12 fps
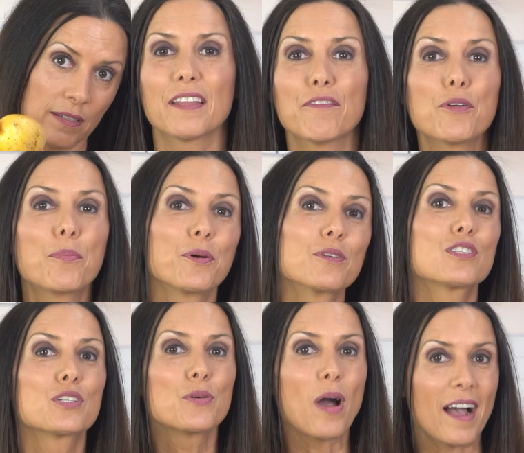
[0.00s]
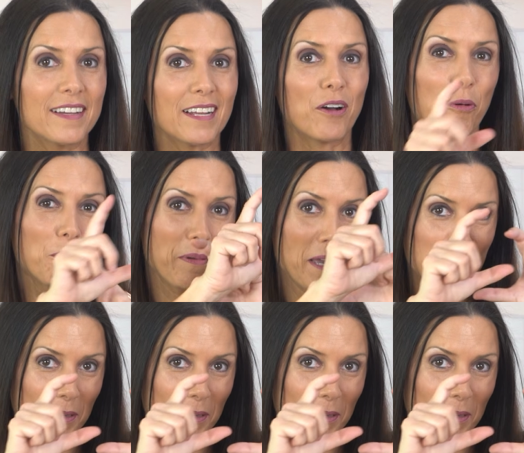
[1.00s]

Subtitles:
and if you put 2 Idaho big